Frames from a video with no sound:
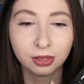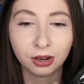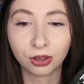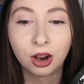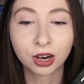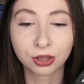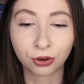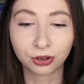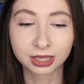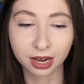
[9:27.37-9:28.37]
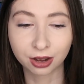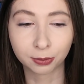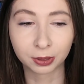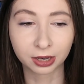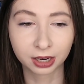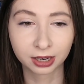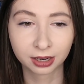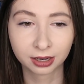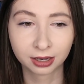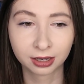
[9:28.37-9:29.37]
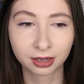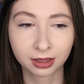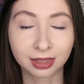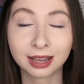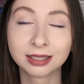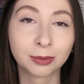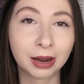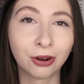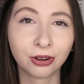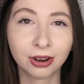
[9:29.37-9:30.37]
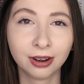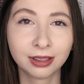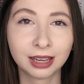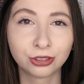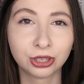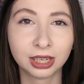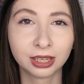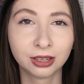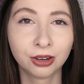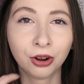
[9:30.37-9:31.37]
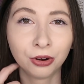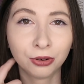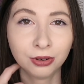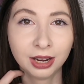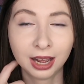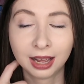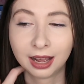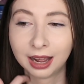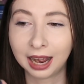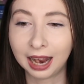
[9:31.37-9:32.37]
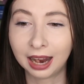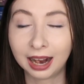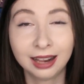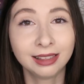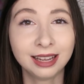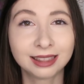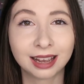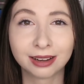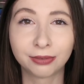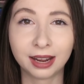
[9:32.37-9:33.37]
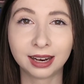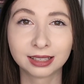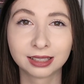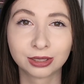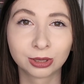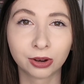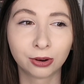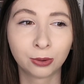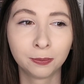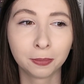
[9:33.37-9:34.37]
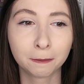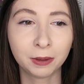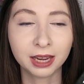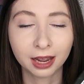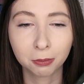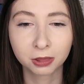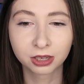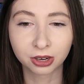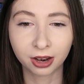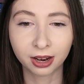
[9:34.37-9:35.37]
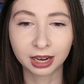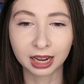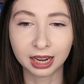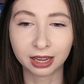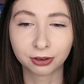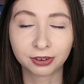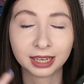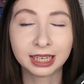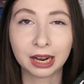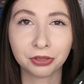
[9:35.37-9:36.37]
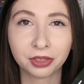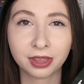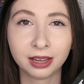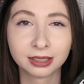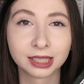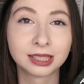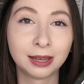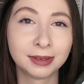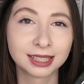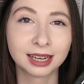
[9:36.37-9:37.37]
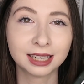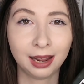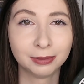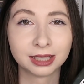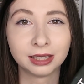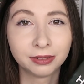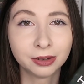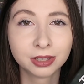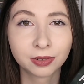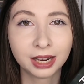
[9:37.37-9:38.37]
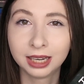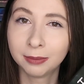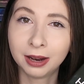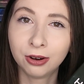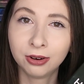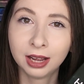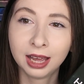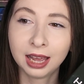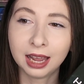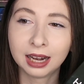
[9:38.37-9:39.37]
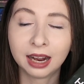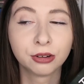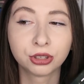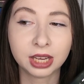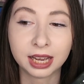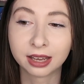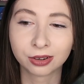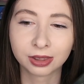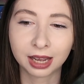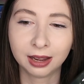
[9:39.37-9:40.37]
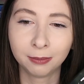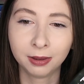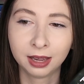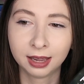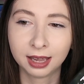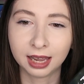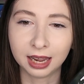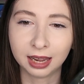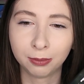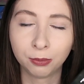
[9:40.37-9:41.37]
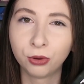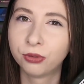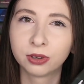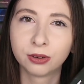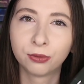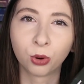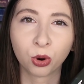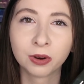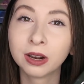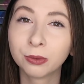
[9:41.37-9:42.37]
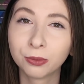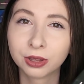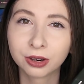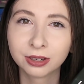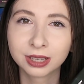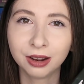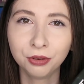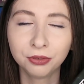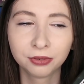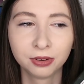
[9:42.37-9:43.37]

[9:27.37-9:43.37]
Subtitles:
along the whole entire book things about her that she didn't know. I like that fact. So being kept in the dark and finding out the things the same exact time as Olivia was finding them out, and how she handled them and moved forward with herself,